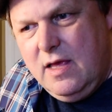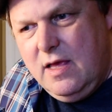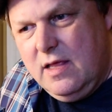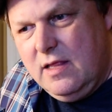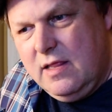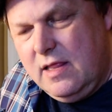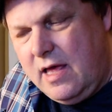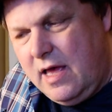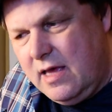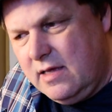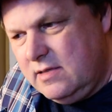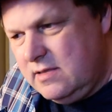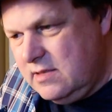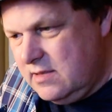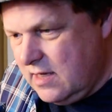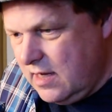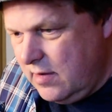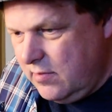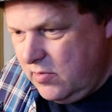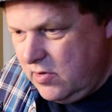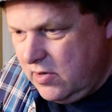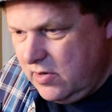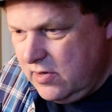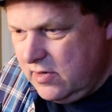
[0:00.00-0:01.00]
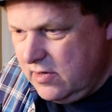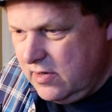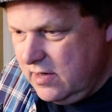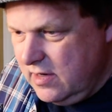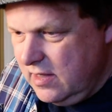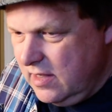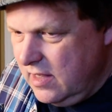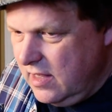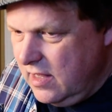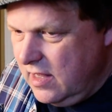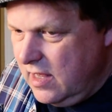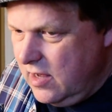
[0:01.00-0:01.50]
Last summer,
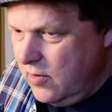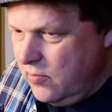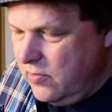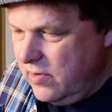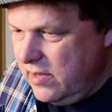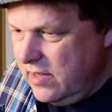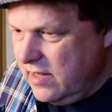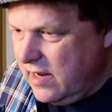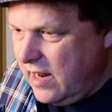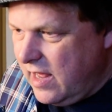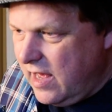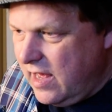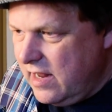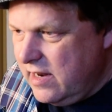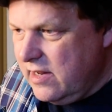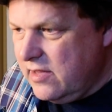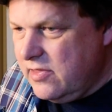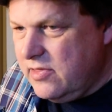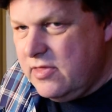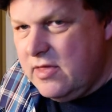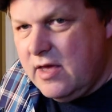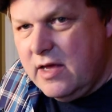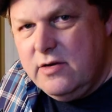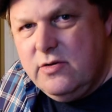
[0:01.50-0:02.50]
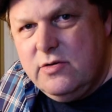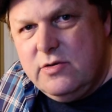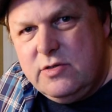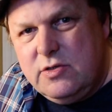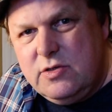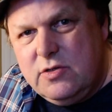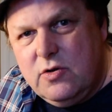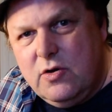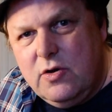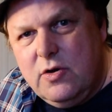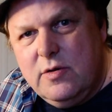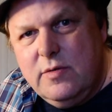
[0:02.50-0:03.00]
we had a
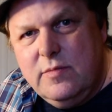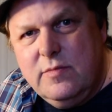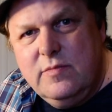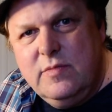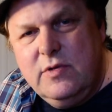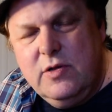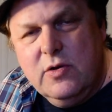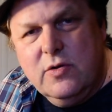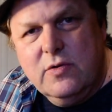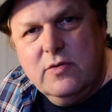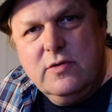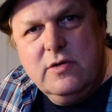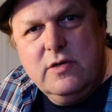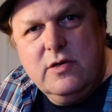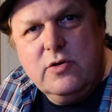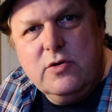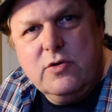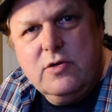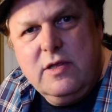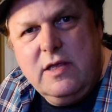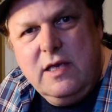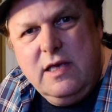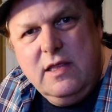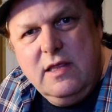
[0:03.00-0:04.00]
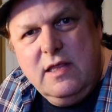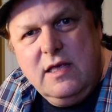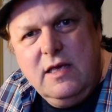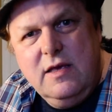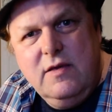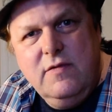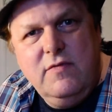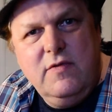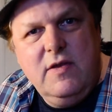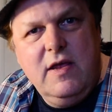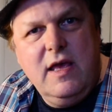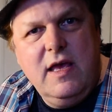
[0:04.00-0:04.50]
thunderstorm, early in the
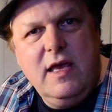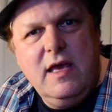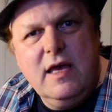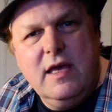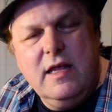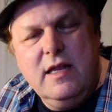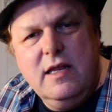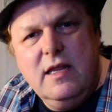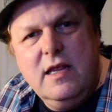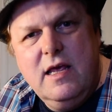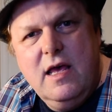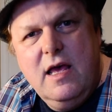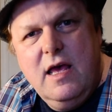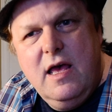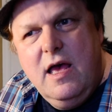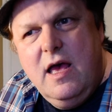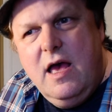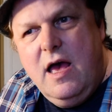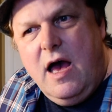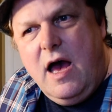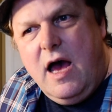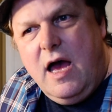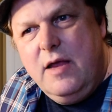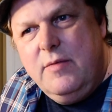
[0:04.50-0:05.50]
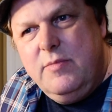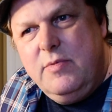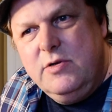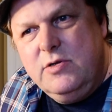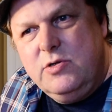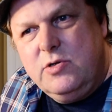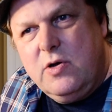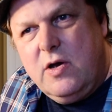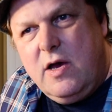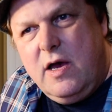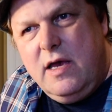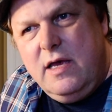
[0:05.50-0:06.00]
evening, and I had been
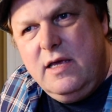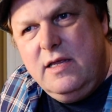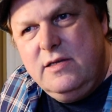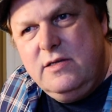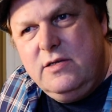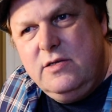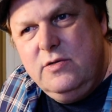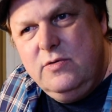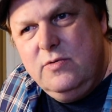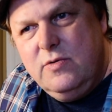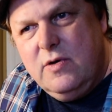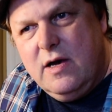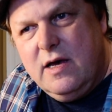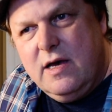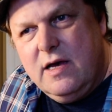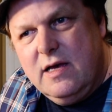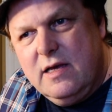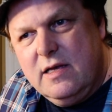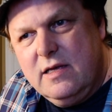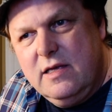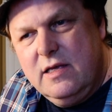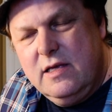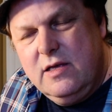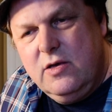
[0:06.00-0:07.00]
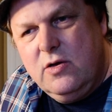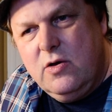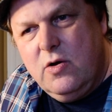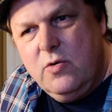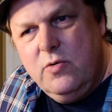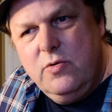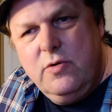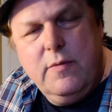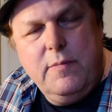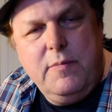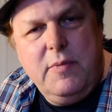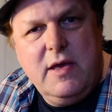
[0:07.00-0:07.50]
trying to go
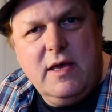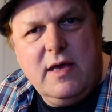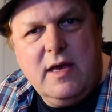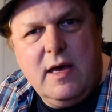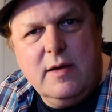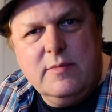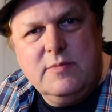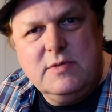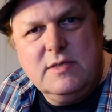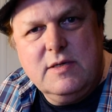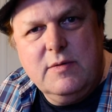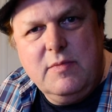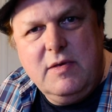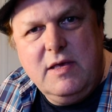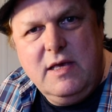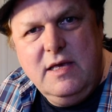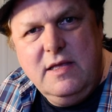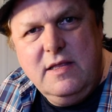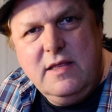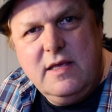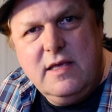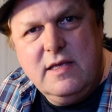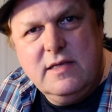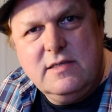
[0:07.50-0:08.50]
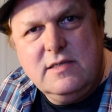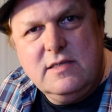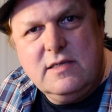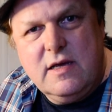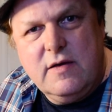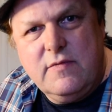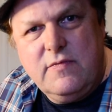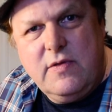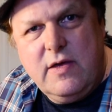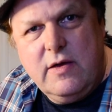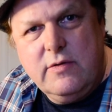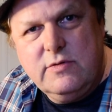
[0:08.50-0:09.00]
to pick up some Heathkit
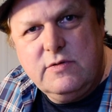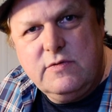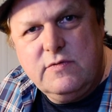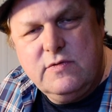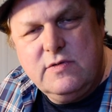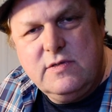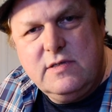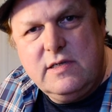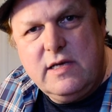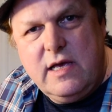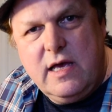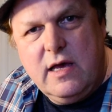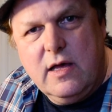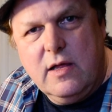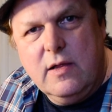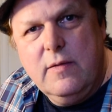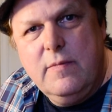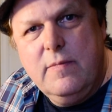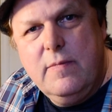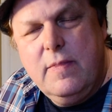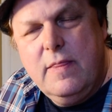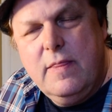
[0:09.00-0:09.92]
stuff that was for sale.